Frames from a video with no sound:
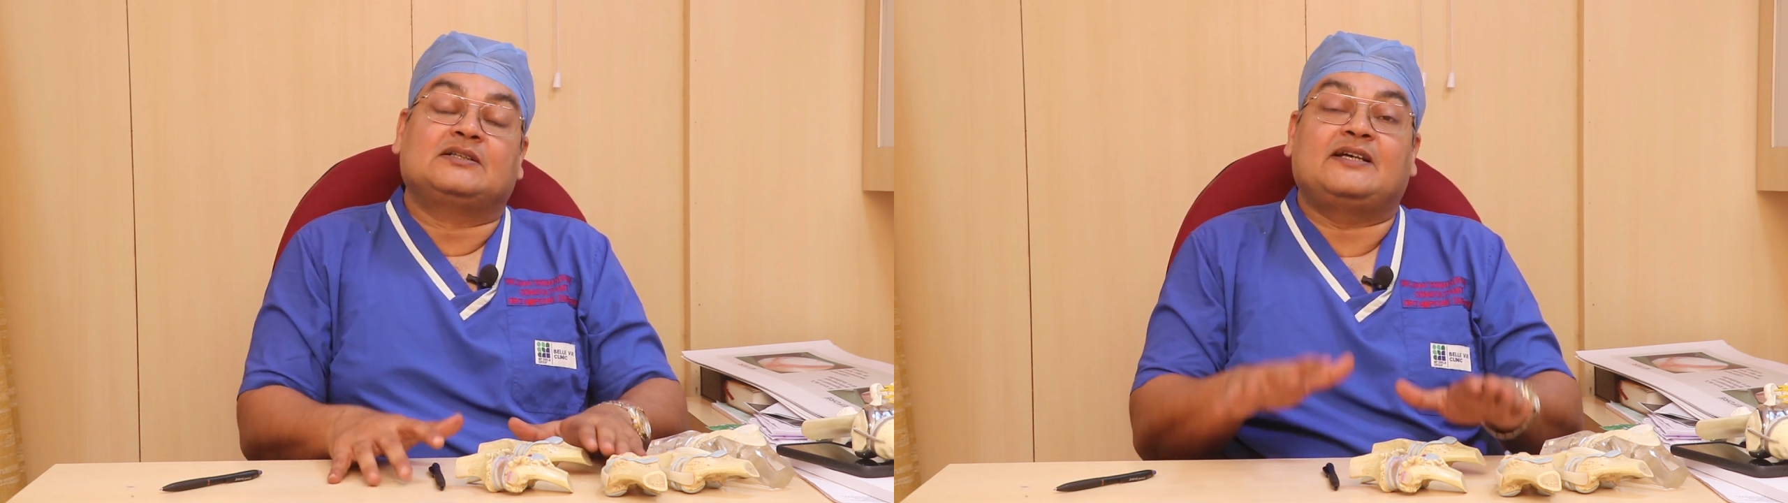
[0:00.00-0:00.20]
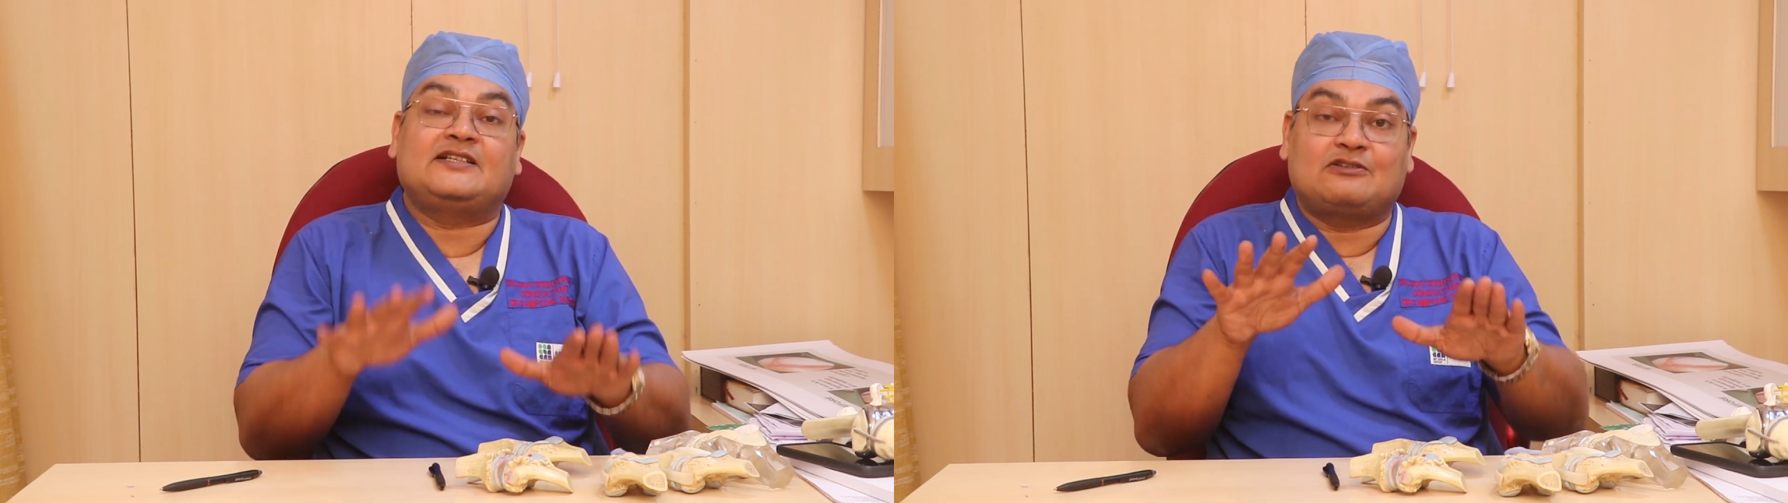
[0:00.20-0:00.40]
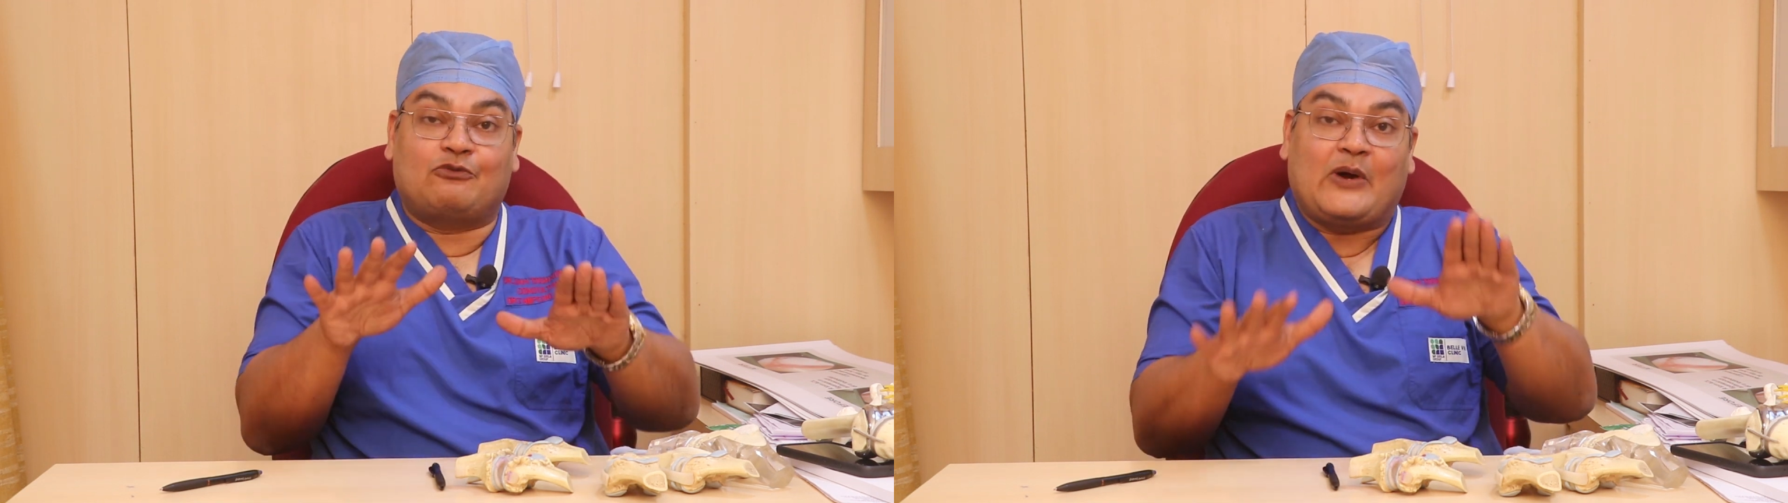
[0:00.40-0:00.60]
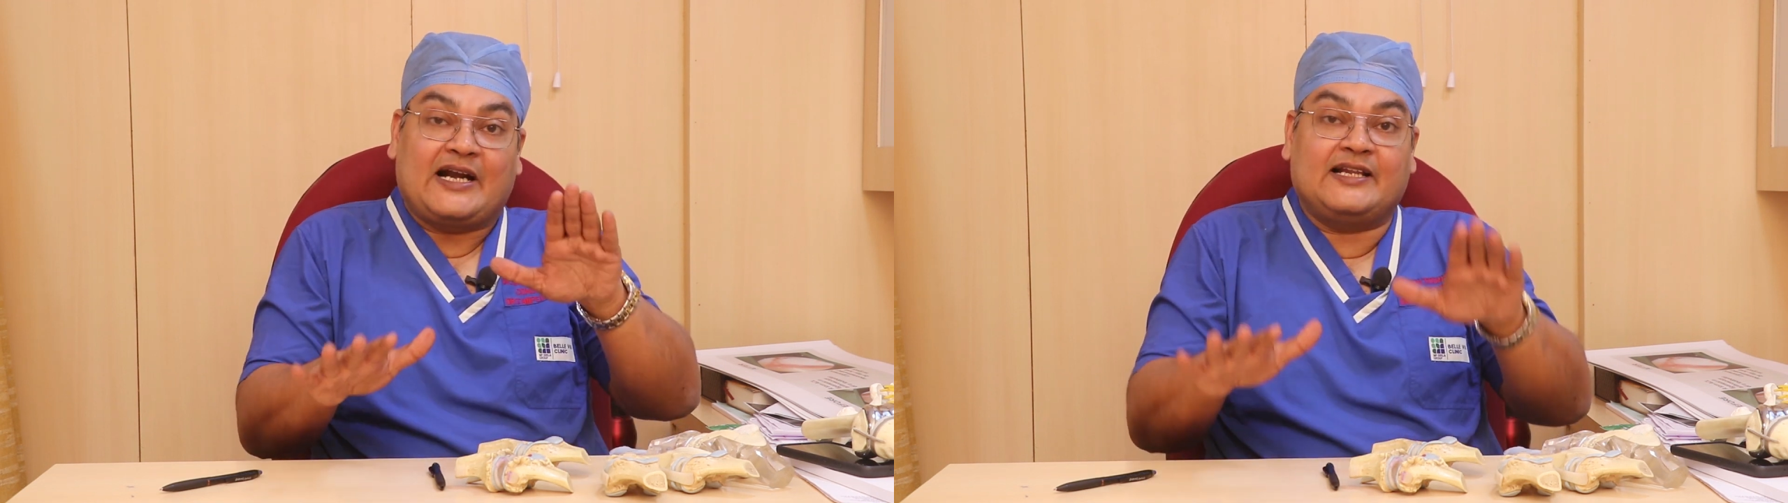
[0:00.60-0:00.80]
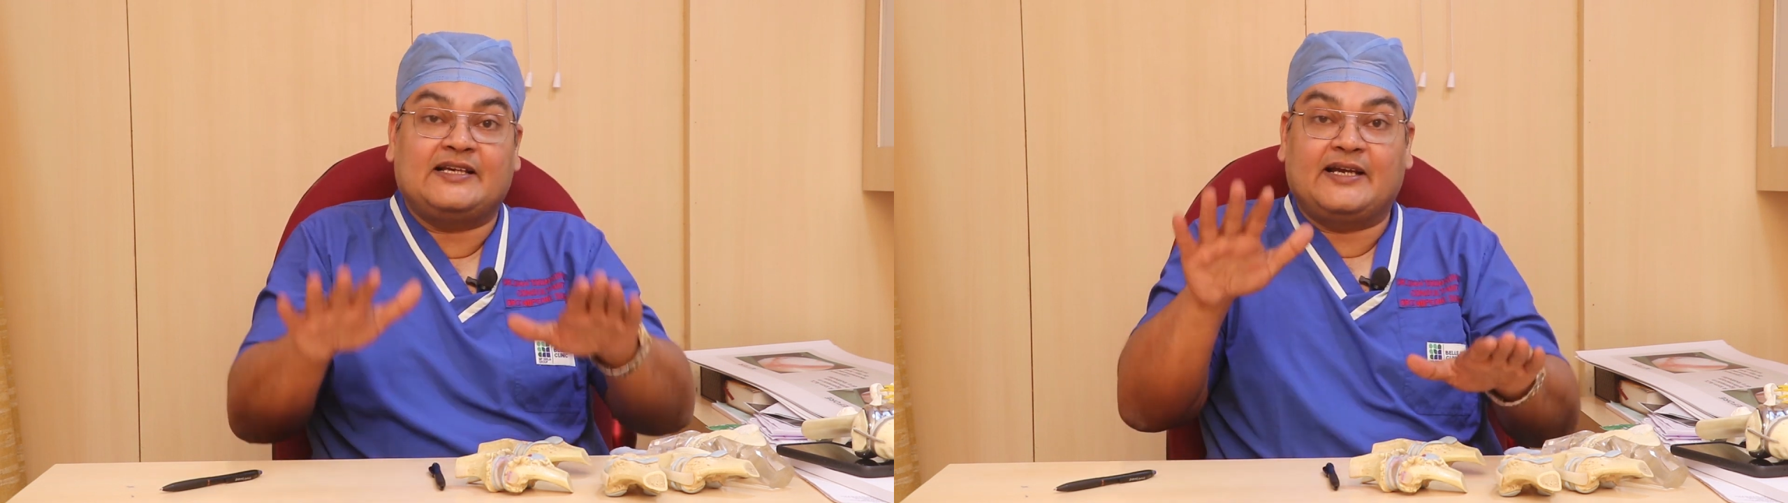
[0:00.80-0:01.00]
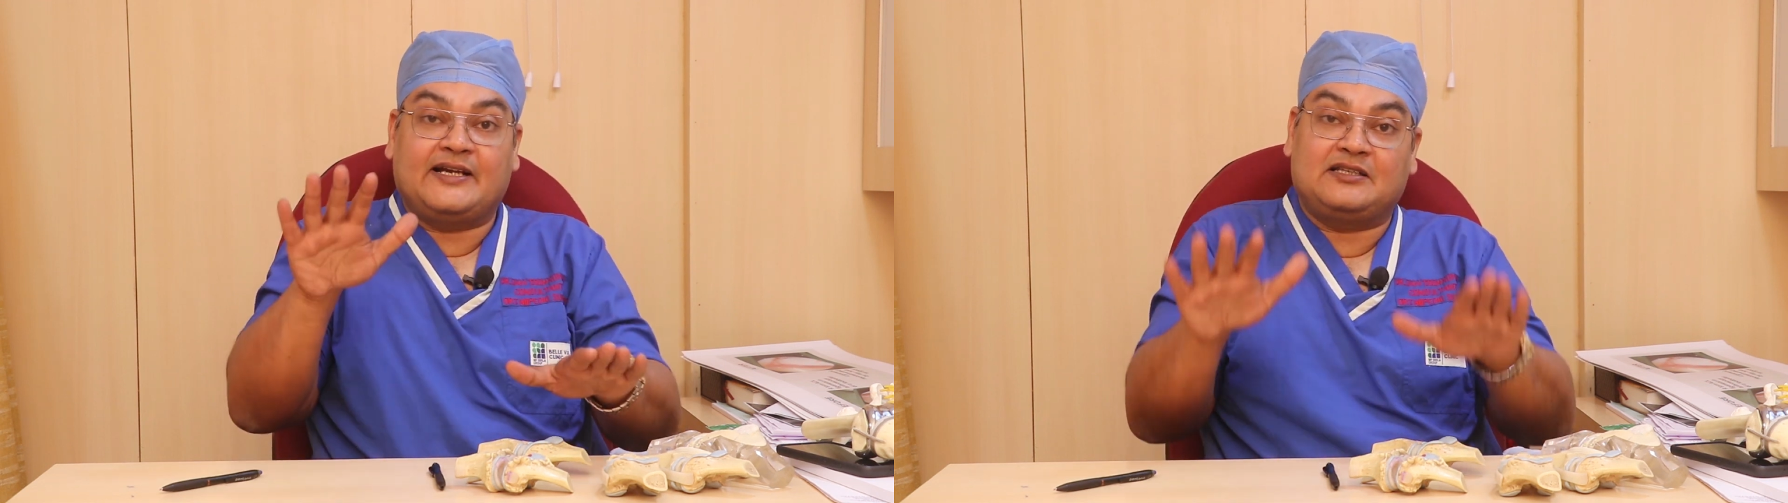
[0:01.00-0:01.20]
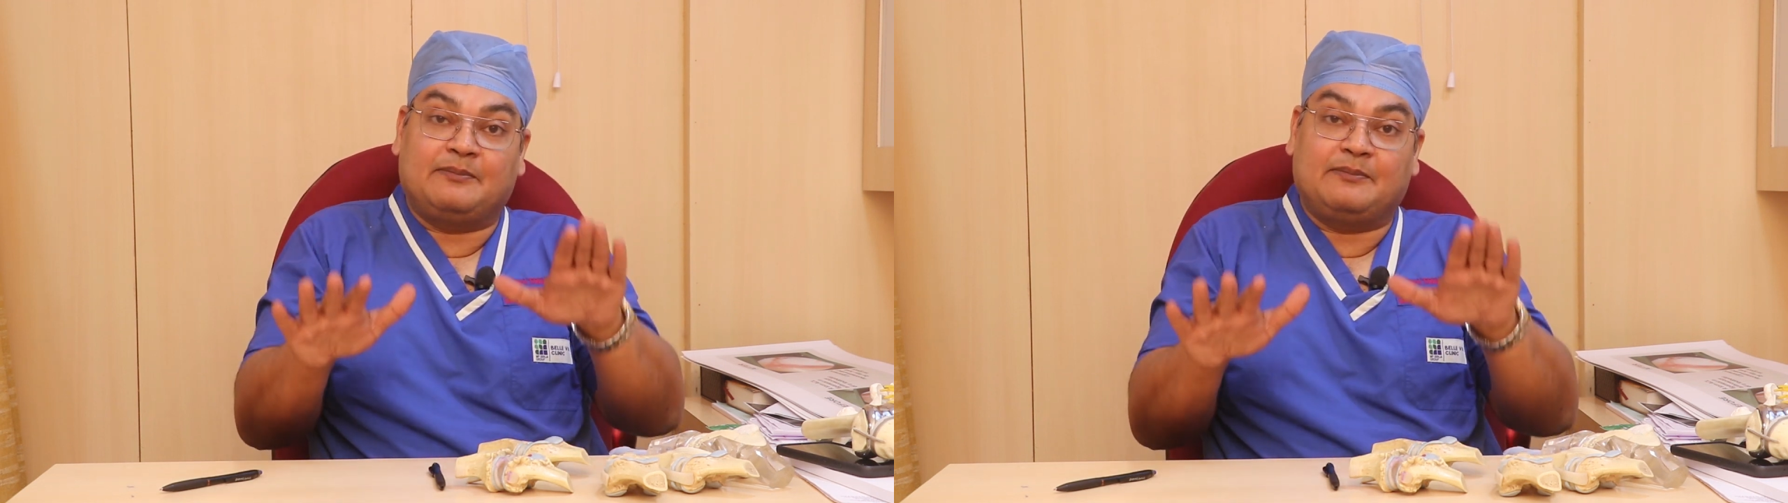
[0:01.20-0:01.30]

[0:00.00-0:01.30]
There is a waddling gait.